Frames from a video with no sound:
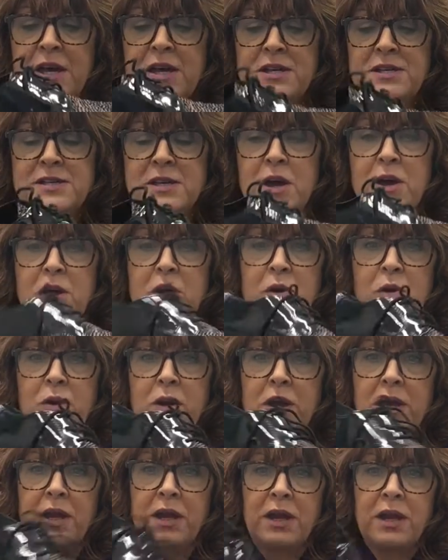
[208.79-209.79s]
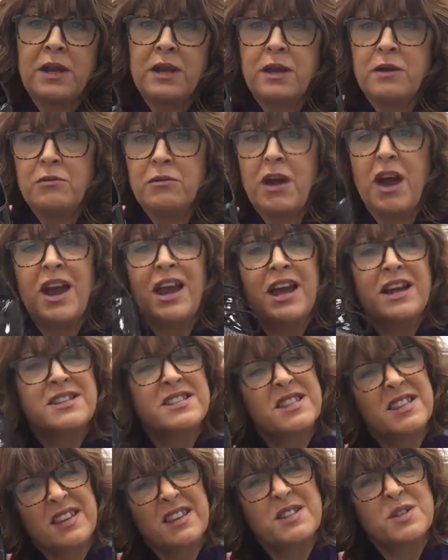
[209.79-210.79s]
So, you know, I like
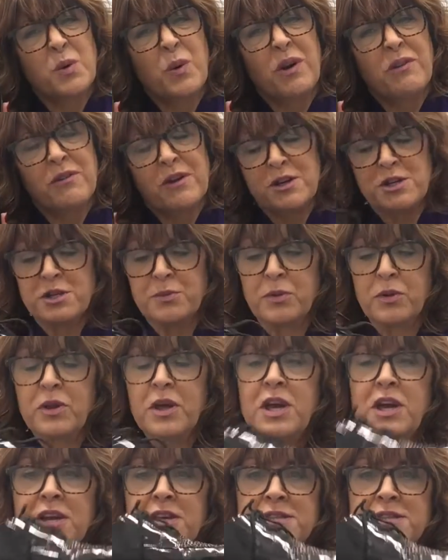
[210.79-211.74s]
to think it's quite fashionable.